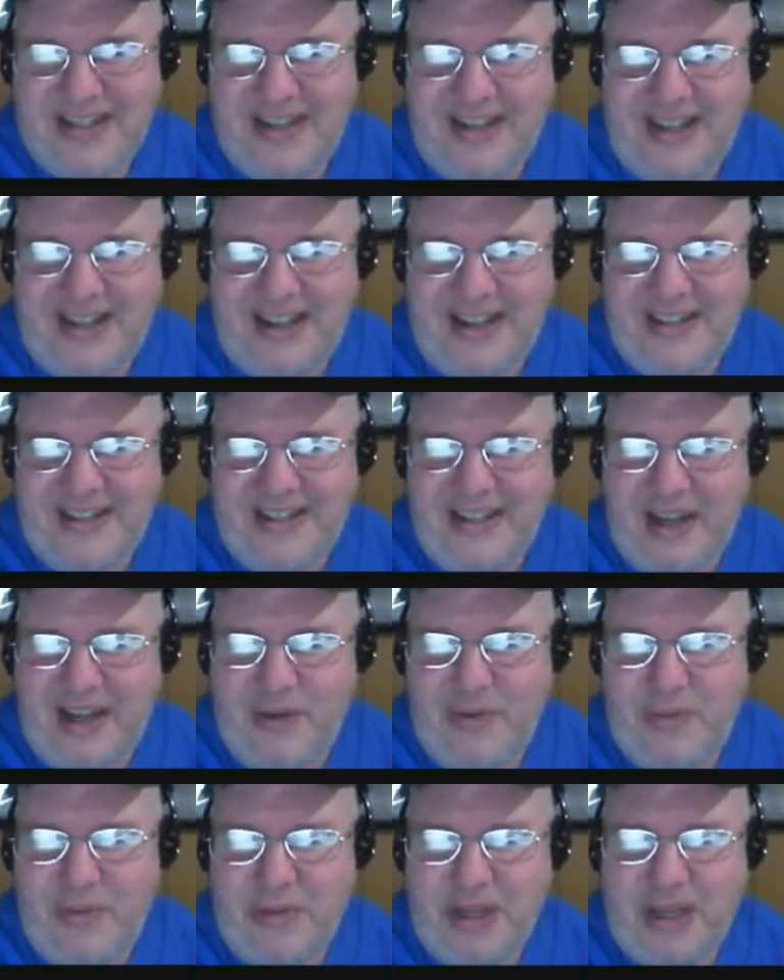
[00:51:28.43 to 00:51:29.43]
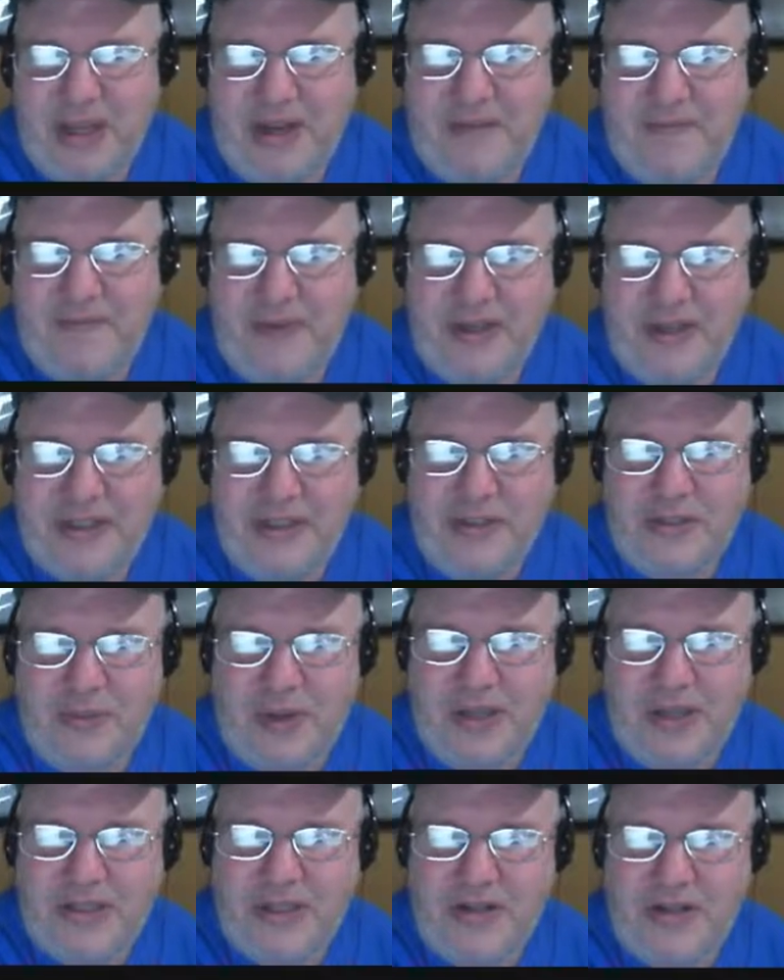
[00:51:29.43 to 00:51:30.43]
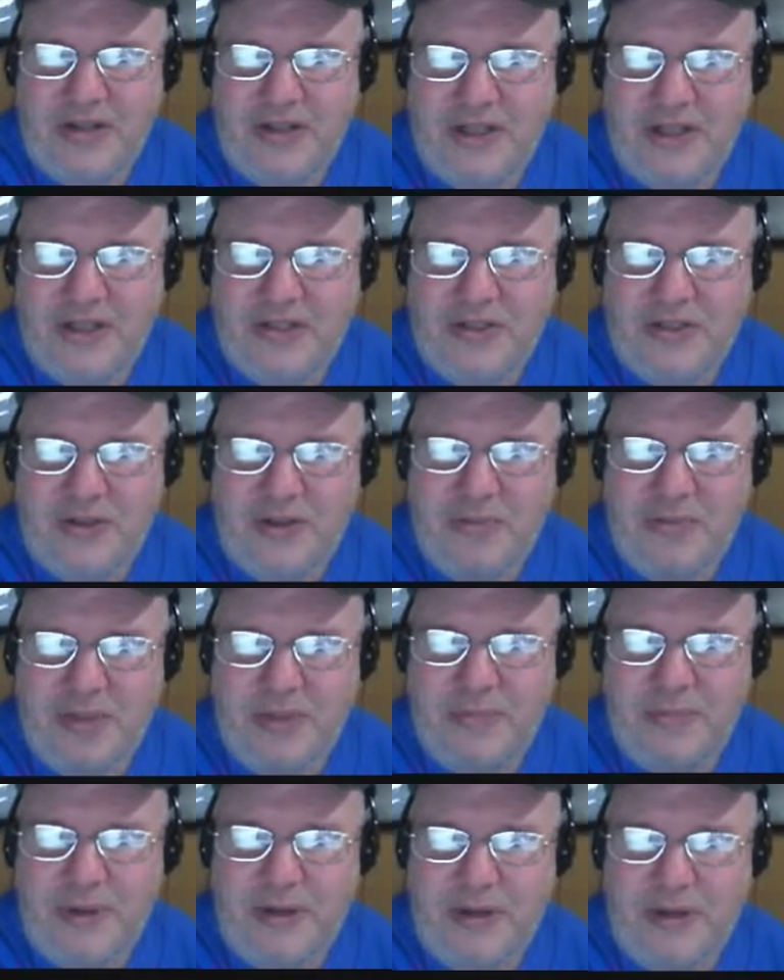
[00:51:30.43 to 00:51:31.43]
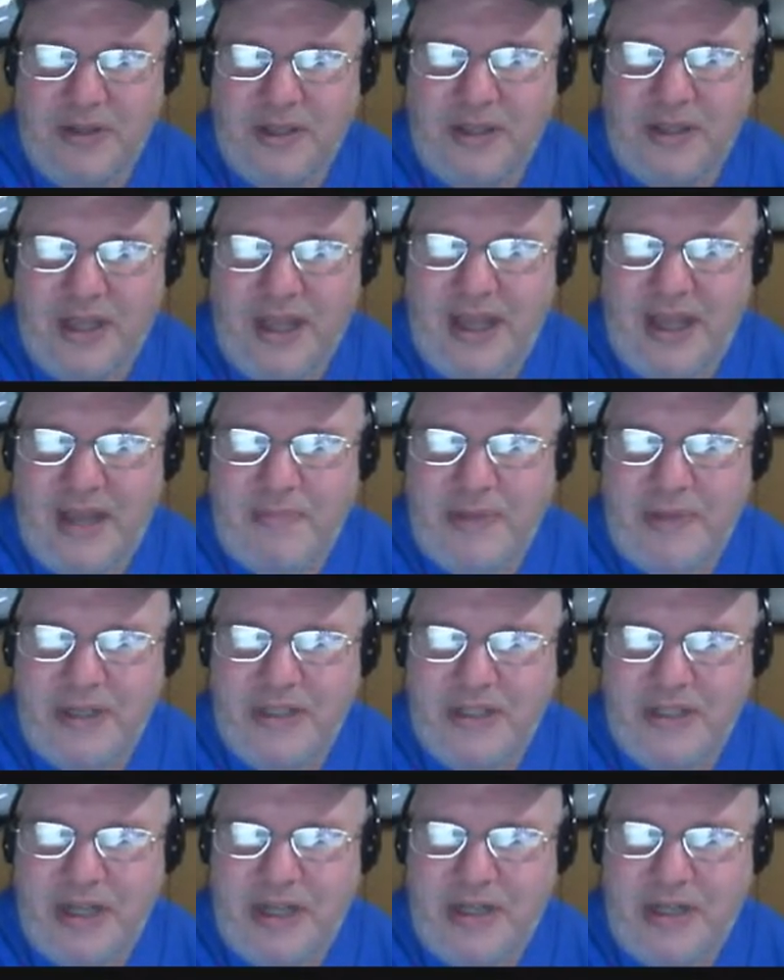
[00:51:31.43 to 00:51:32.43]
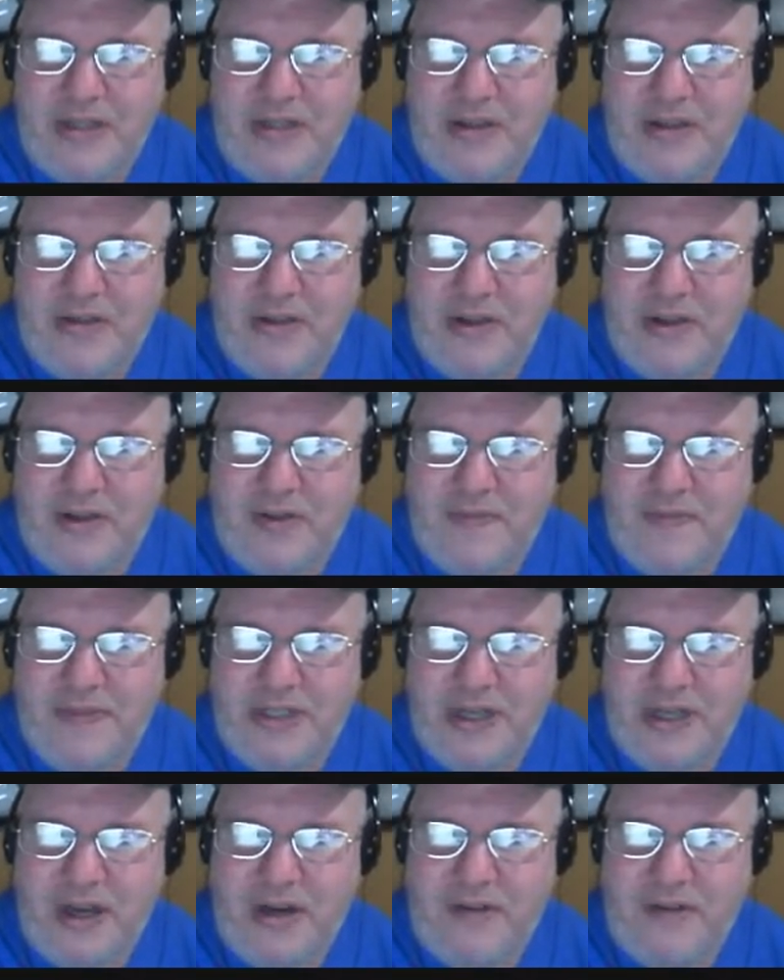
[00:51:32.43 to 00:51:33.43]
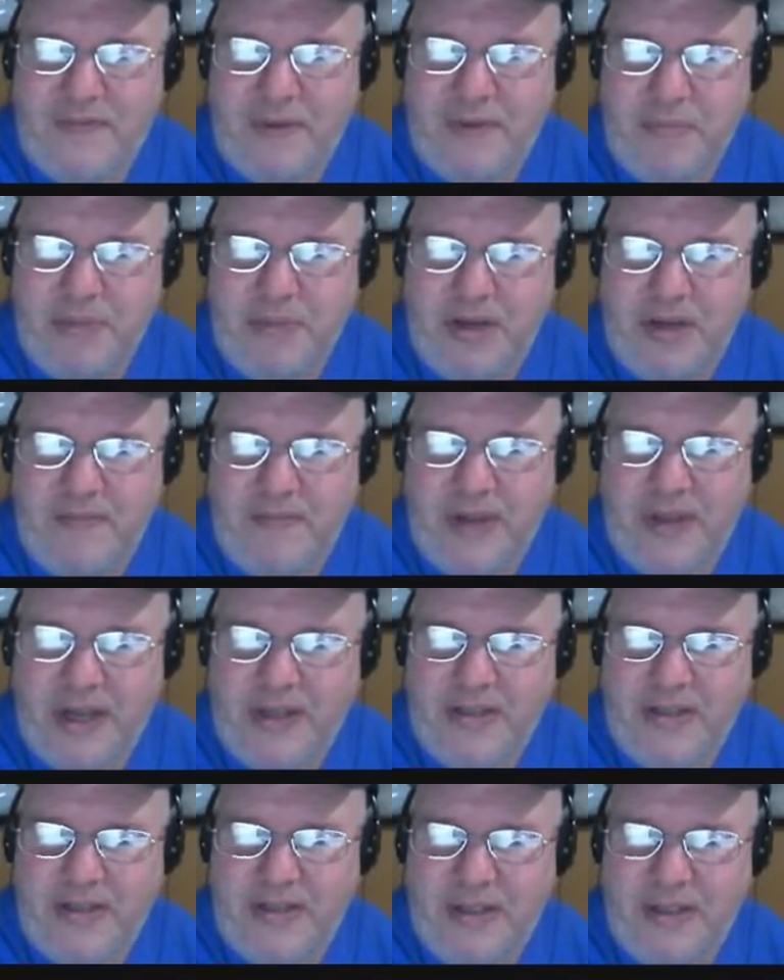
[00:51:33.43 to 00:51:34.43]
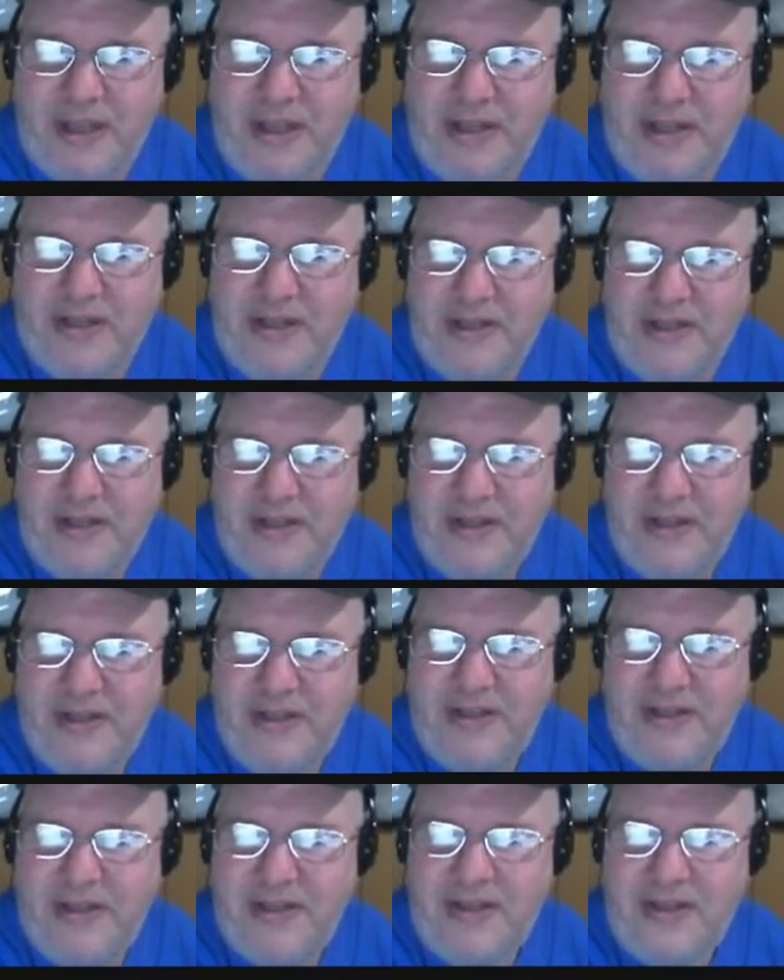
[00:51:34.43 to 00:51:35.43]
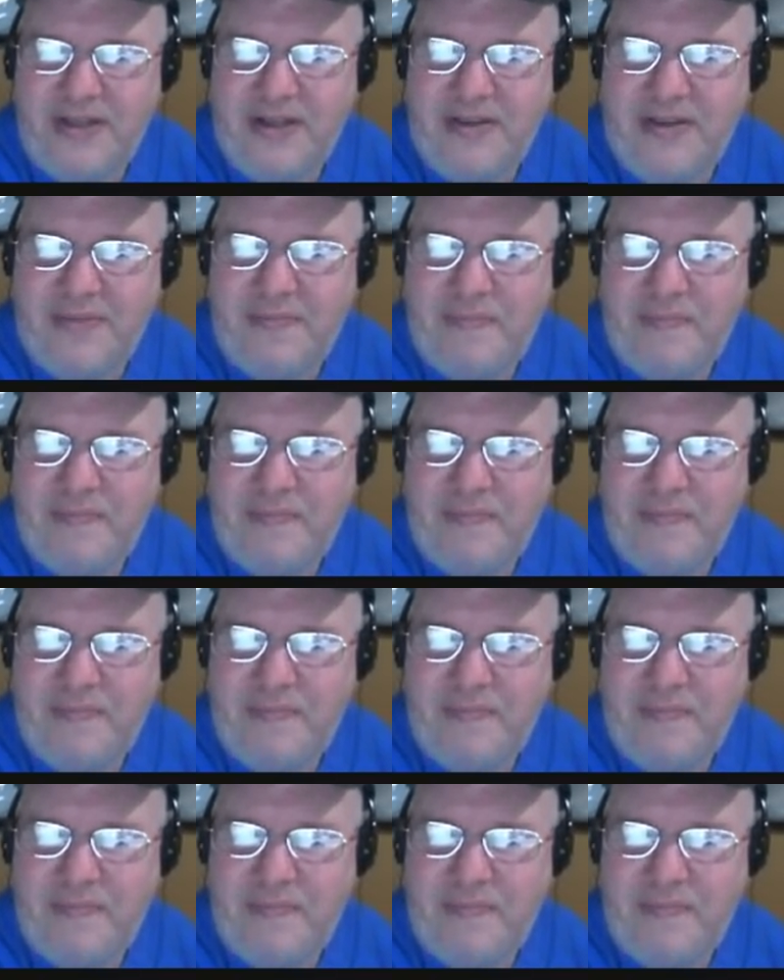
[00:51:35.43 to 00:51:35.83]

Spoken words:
Yeah, a woman got infected twice. I heard that story, but apparently that happened in China. Don't know if geography played a factor in that. Yeah.